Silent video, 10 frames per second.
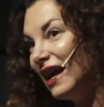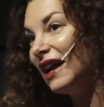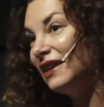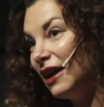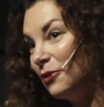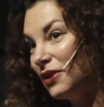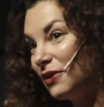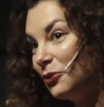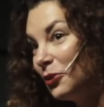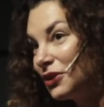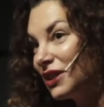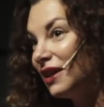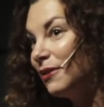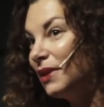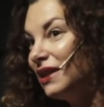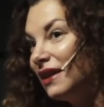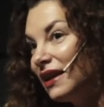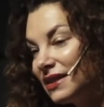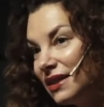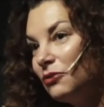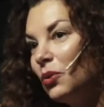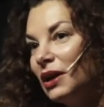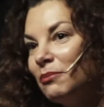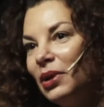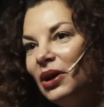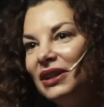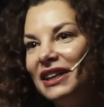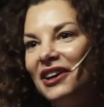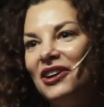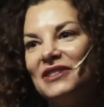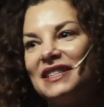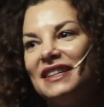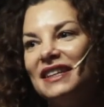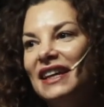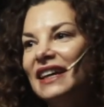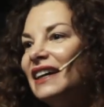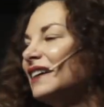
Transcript: and now with the water, mean that instead of one barley harvest a year,